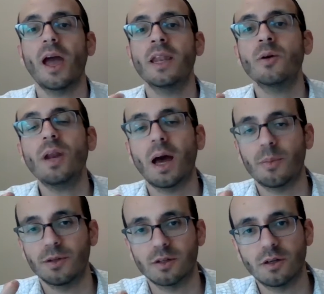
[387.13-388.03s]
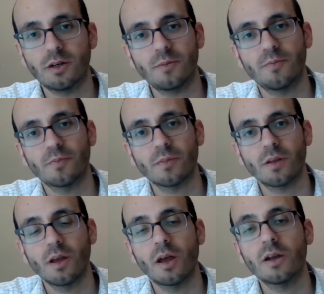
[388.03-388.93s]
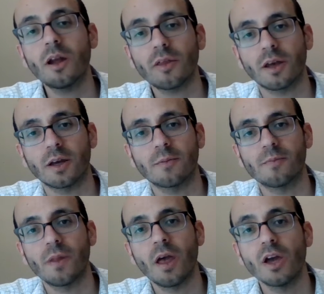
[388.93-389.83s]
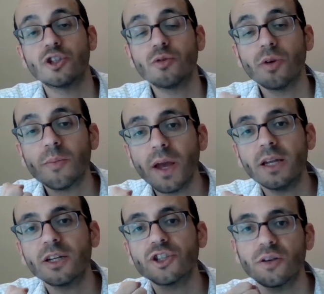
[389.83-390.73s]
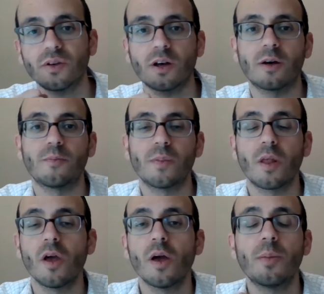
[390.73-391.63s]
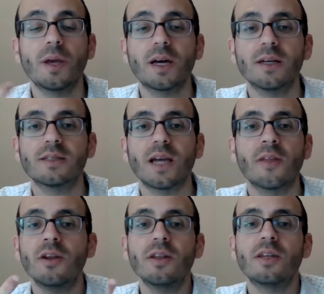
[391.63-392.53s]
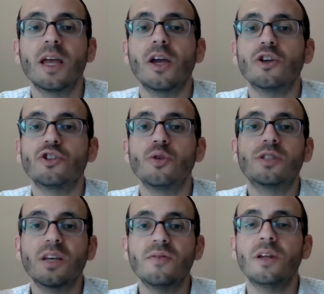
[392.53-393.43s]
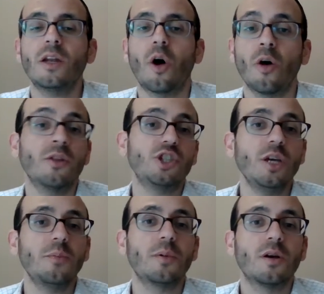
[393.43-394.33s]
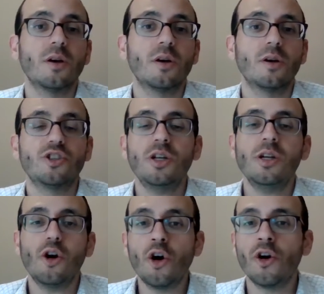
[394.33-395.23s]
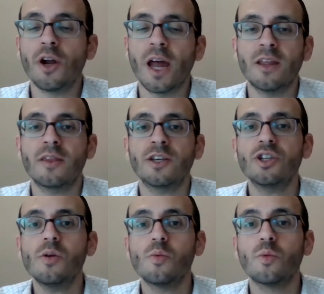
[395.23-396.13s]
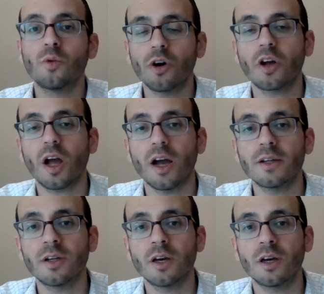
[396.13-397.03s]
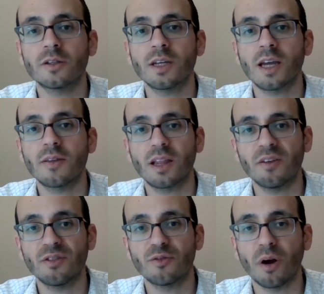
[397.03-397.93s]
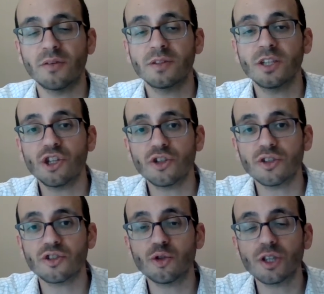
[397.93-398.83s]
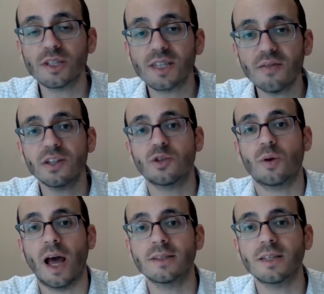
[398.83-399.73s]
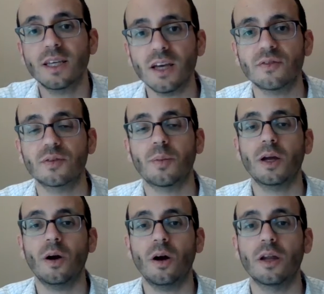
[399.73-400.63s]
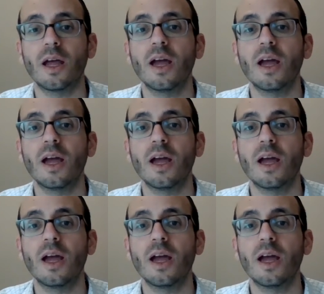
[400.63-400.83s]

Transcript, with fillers: And then what happened to her? Nothing. She remained a Shivcha because at the end of the day, she was given it on the cheap. She didn't earn anything. She didn't work to, to get that level of prophecy. She just she was just given to it as a gift by God.